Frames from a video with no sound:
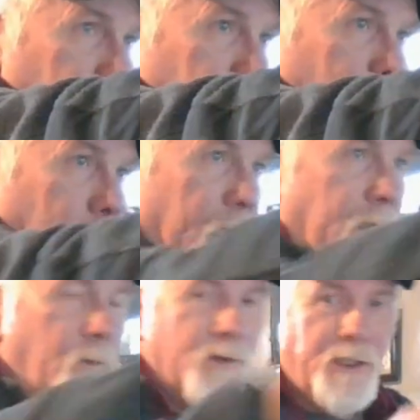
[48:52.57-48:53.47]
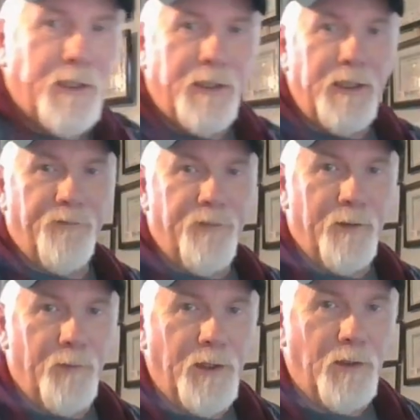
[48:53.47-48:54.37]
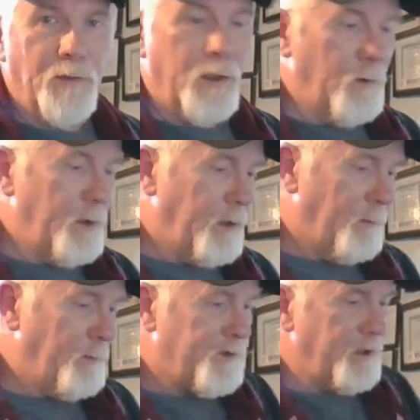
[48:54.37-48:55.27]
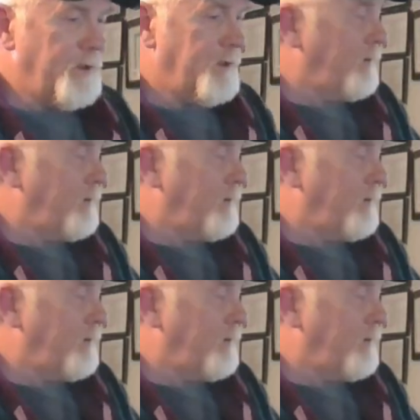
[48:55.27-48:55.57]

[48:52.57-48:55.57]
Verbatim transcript: when I once I get the FM radio going and I'm listening to